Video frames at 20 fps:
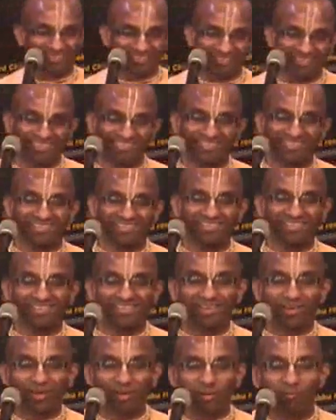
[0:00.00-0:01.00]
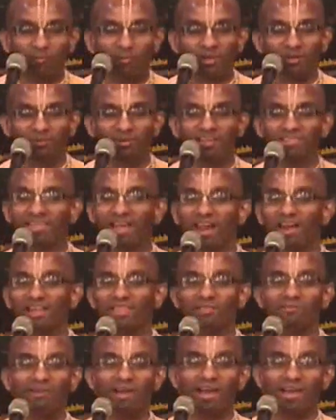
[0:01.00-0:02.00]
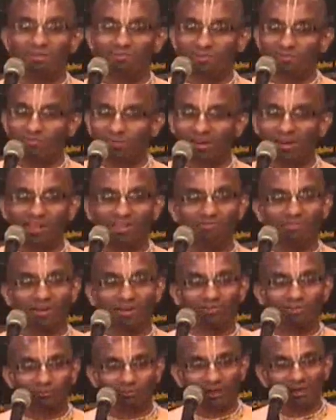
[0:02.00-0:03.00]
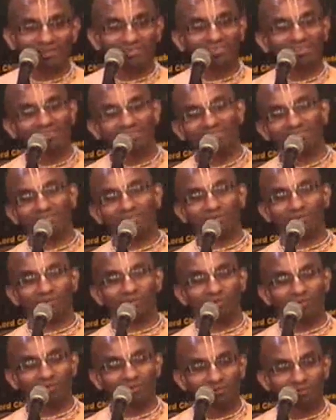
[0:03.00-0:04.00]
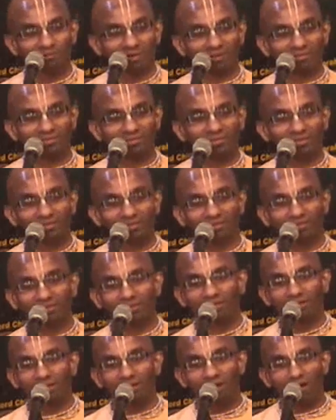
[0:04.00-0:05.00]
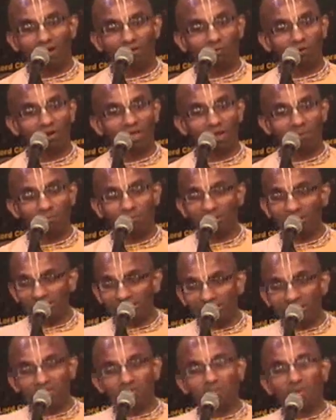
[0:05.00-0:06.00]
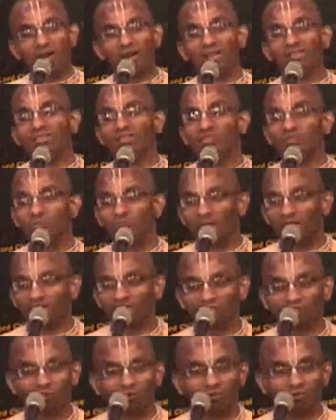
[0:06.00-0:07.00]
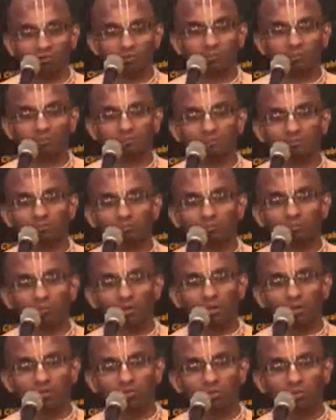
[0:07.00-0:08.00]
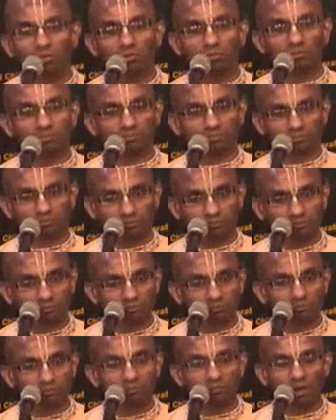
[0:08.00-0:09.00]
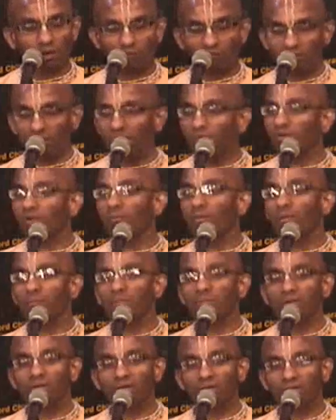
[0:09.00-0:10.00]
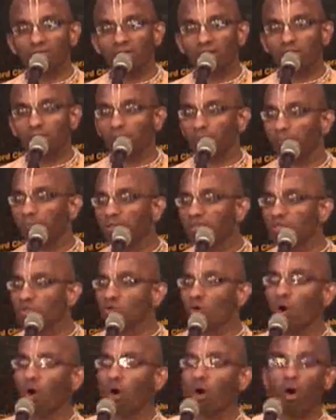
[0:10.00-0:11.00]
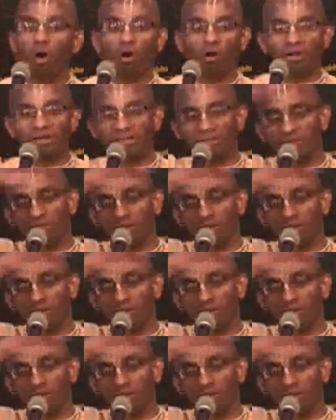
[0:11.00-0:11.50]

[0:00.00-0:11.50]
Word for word: isn't it? But even in that environment, Prahlad Maharaj was practicing Krishna uh, bhakti. And what happened? He inspired others to practice also. So, we have to remember that beyond